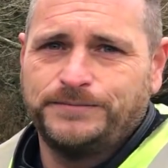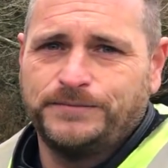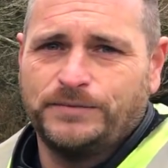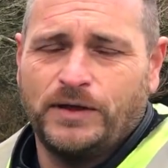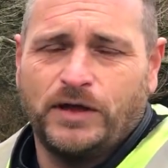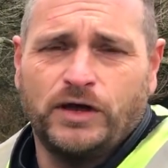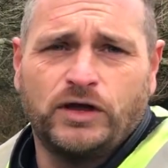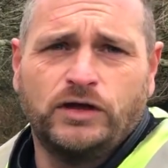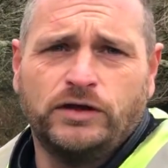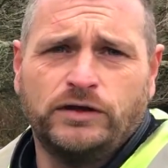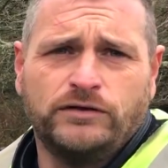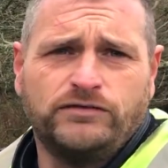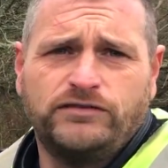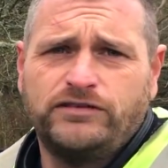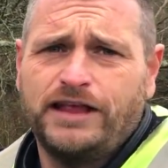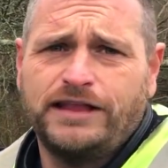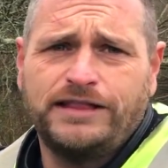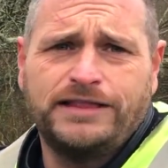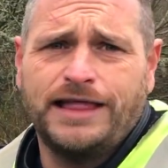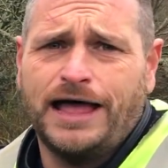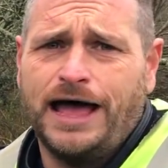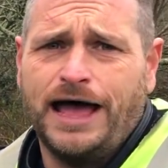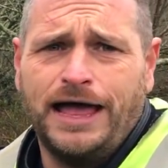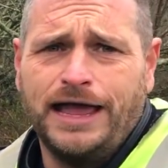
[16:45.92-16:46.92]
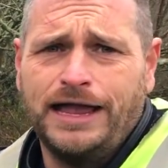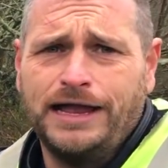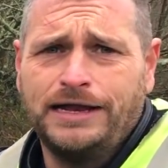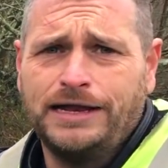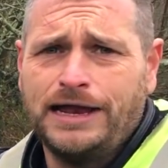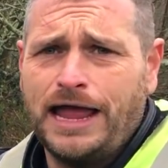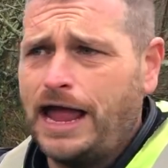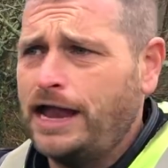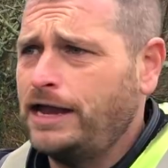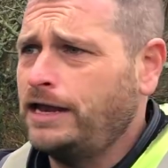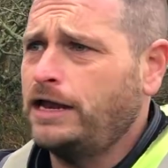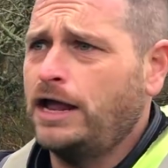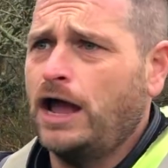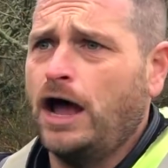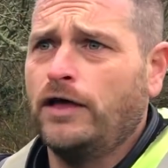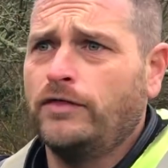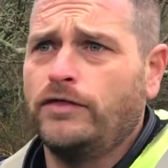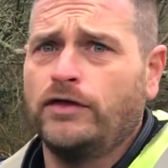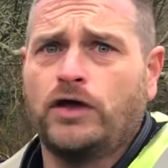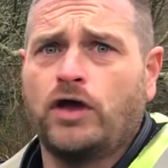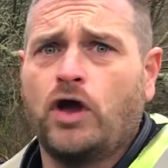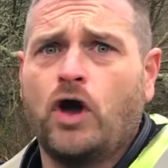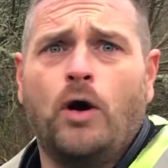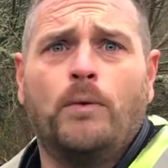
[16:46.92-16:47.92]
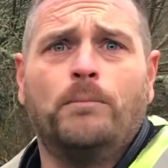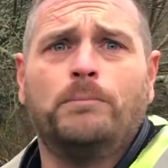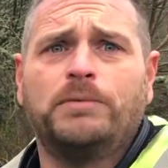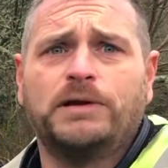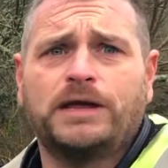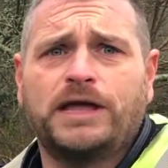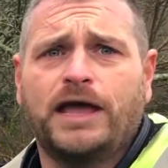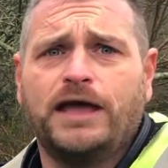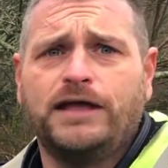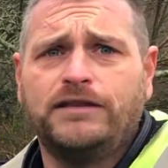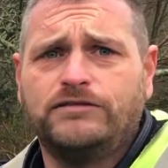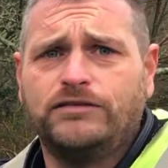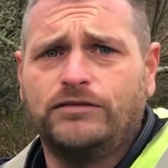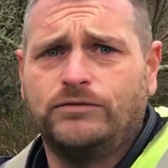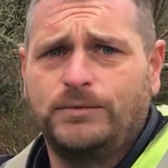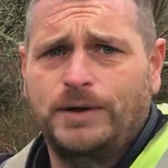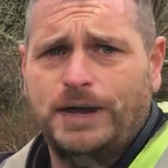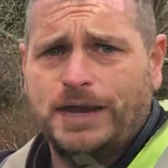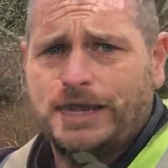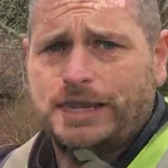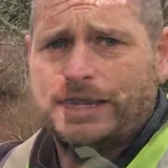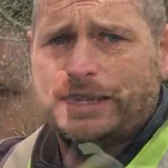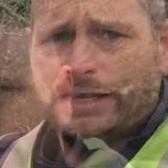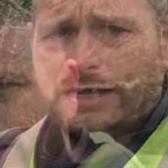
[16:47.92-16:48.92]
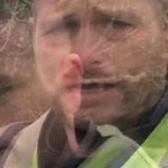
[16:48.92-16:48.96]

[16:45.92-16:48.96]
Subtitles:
Now, I couldn't have said that in any other complicated way.